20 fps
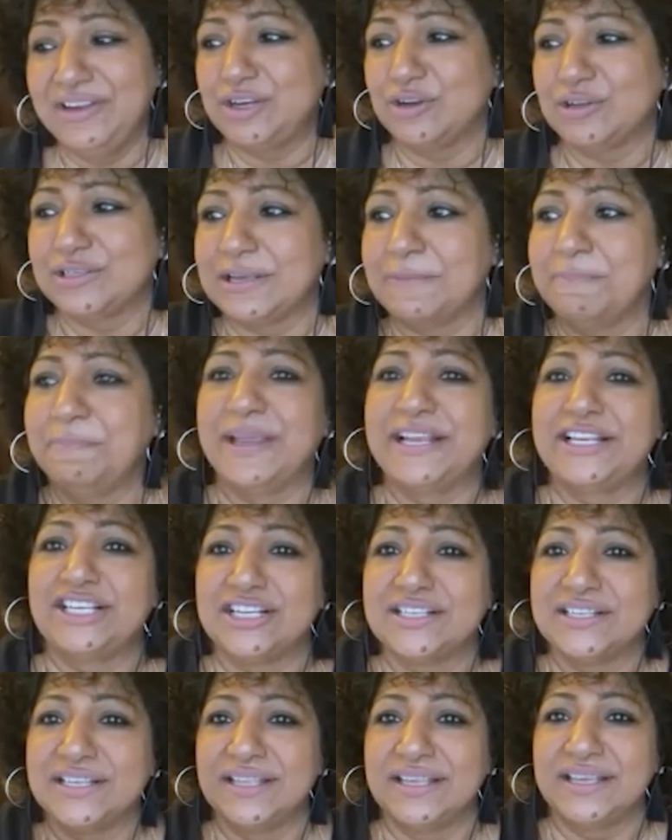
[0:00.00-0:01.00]
took some
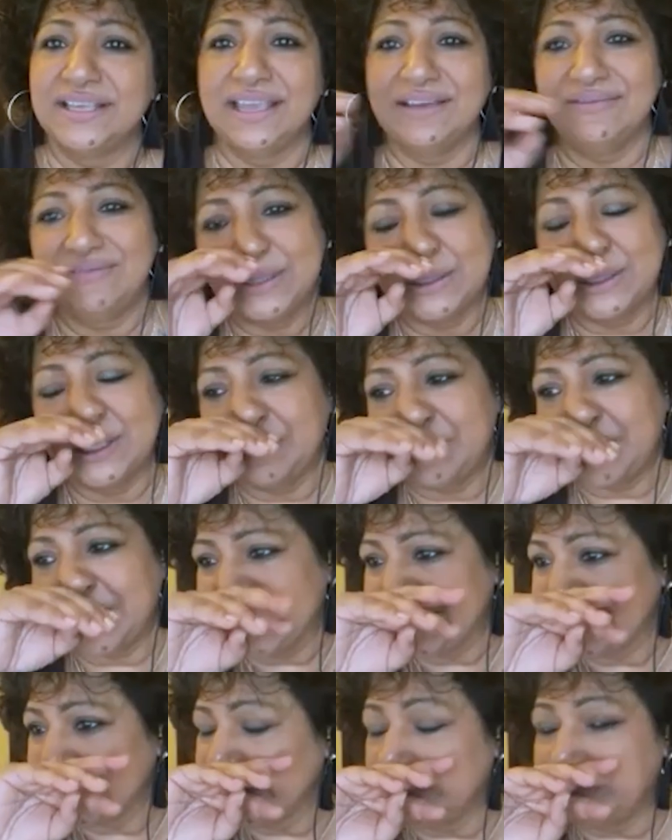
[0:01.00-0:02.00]
pictures and then gave it to the
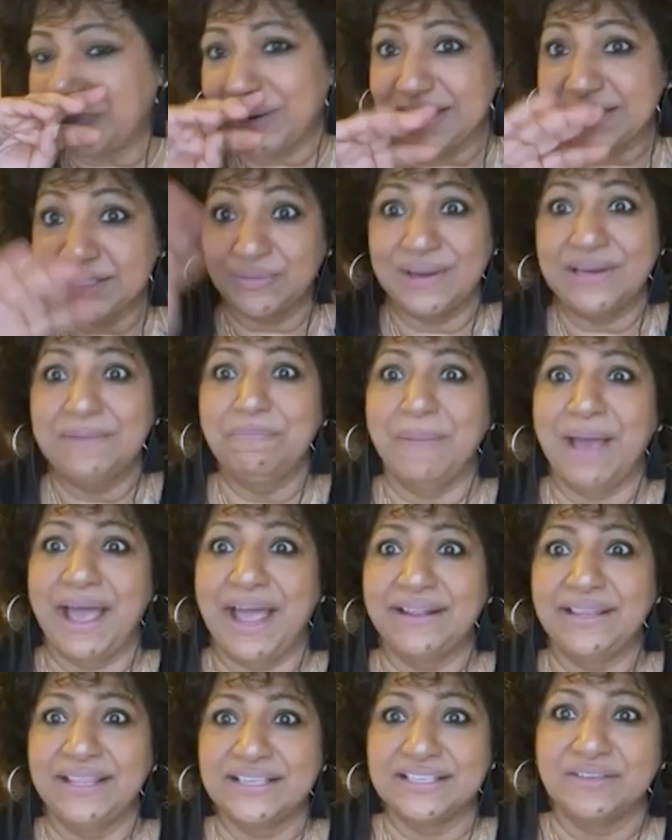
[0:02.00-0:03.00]
press. And the press went
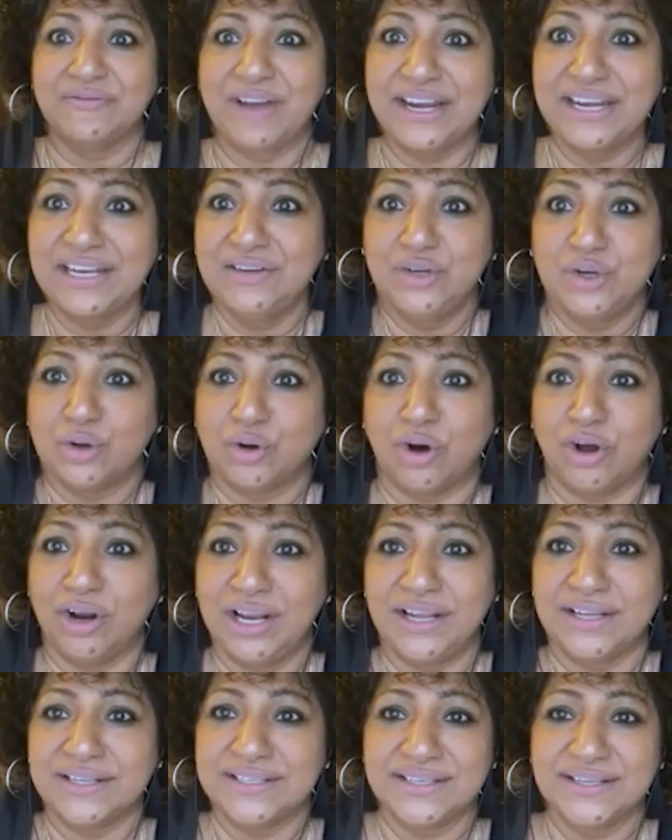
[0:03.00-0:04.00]
mad. They said, why didn't you call
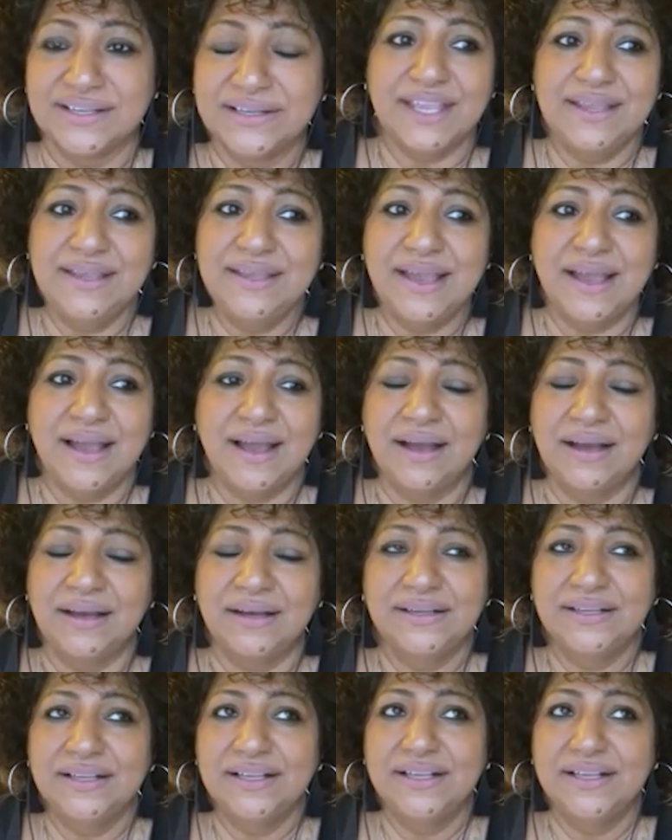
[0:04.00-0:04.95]
us? Yeah.